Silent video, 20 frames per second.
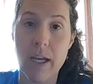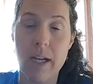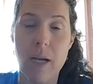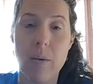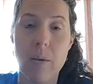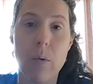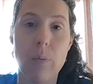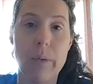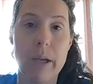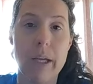and
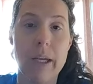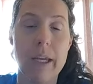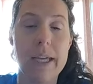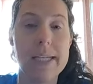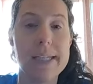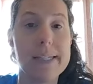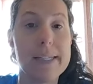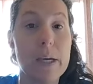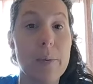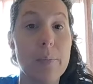I will make
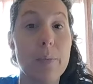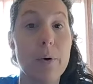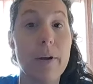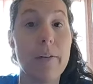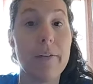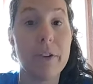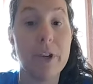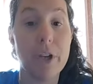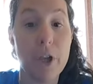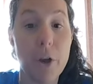a
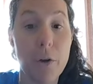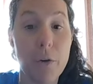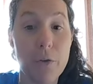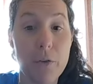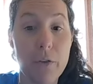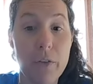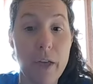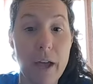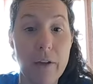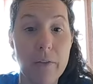separate video
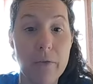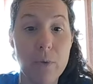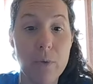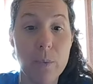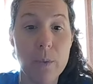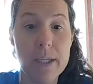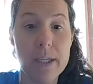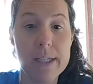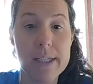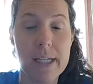for that for
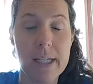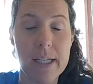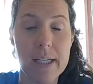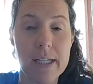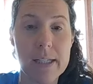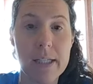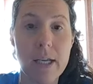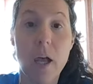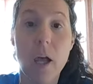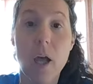week
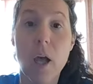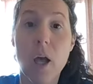6.